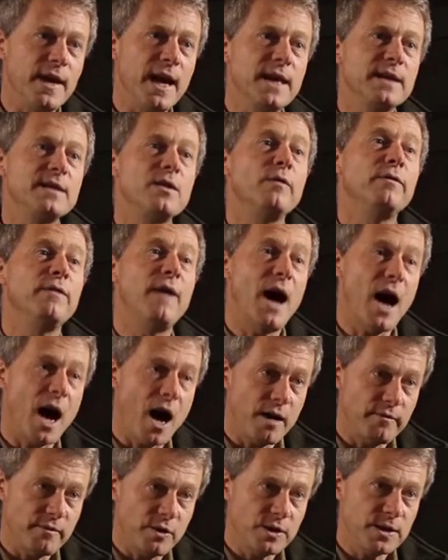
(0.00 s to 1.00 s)
date of
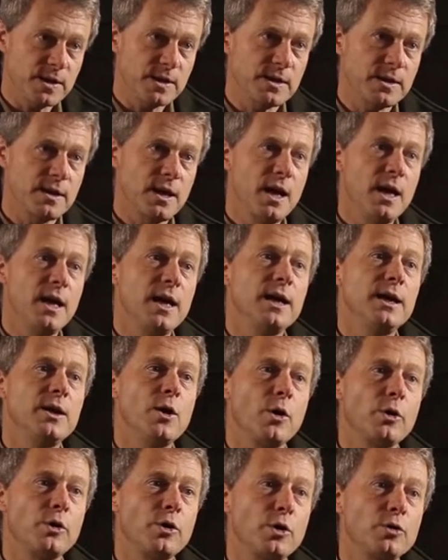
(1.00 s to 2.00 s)
harvest in
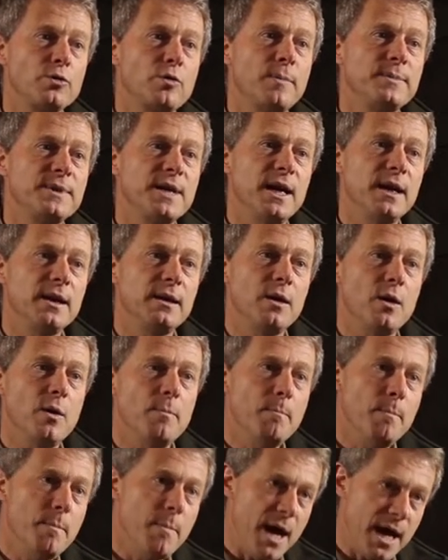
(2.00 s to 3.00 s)
order to obtain a
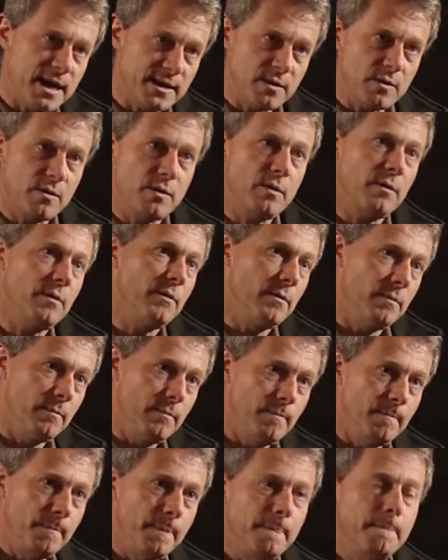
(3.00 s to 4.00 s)
better
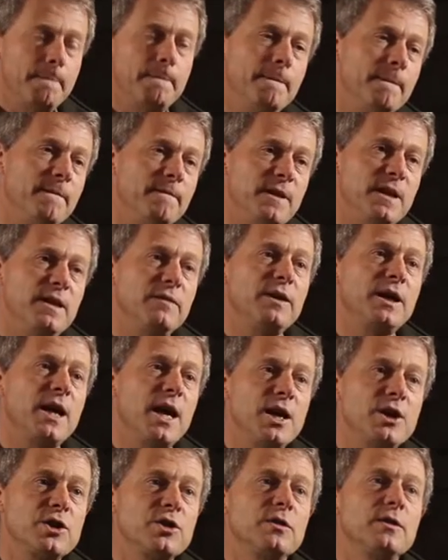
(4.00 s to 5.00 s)

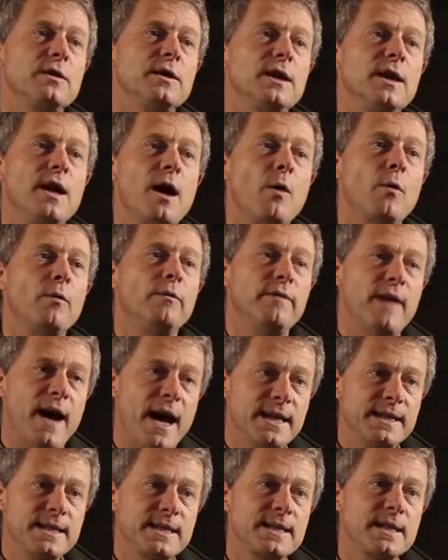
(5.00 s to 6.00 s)
vinification in our
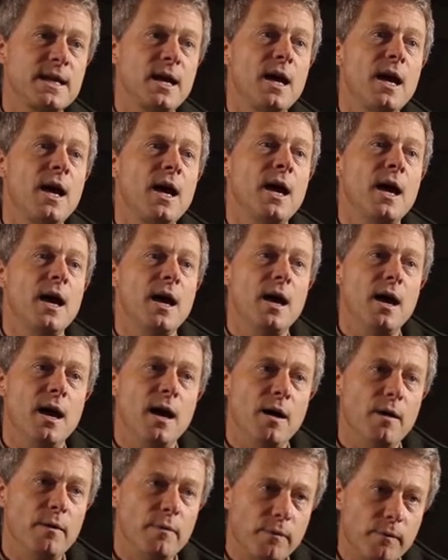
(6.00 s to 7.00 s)
vats.
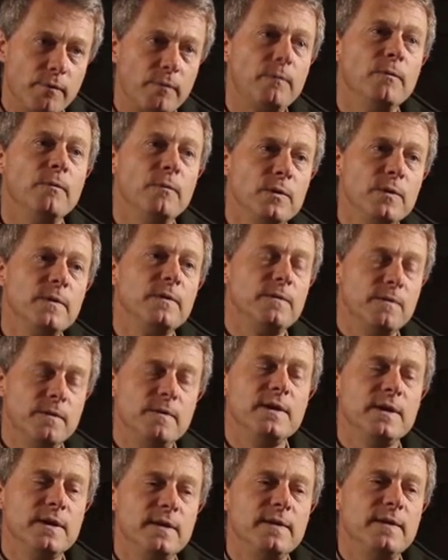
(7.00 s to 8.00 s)

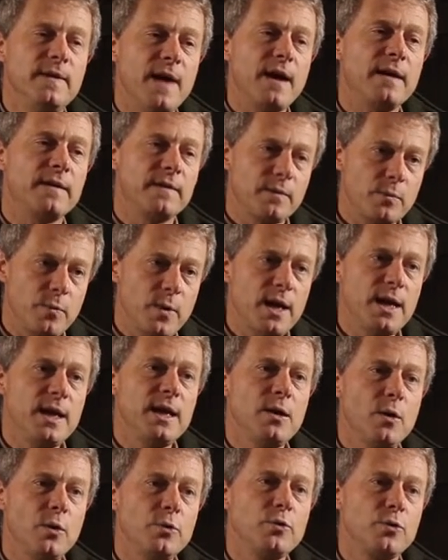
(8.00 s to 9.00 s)
There's
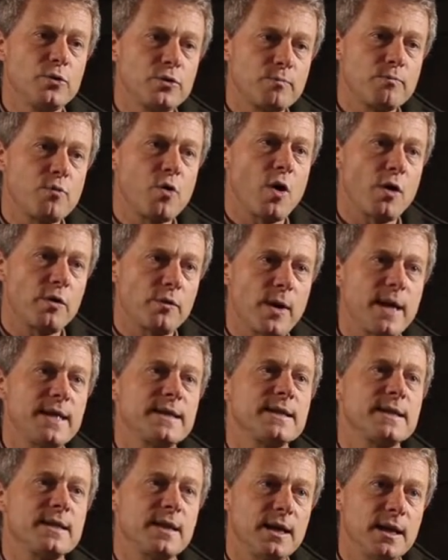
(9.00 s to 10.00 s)
really a huge
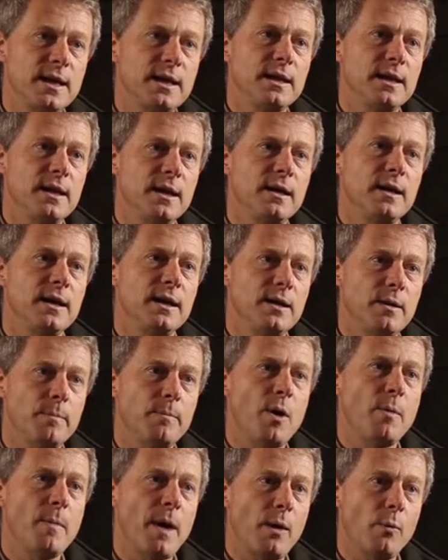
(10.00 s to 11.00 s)
progress in the
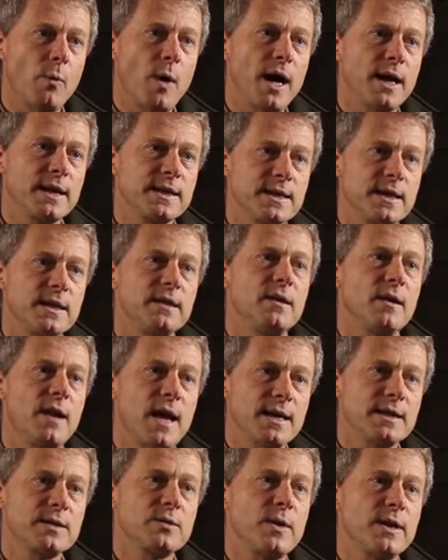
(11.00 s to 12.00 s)
Pommard wines in the
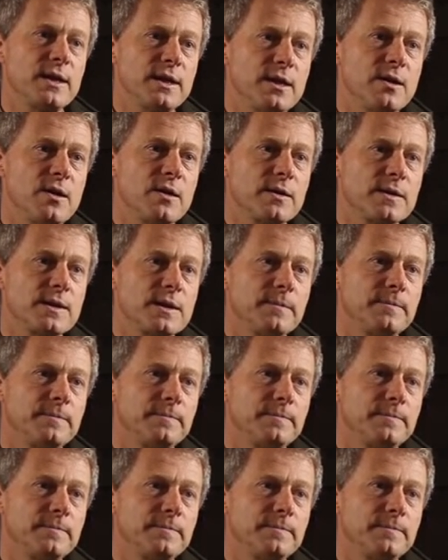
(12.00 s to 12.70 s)
last 20 years.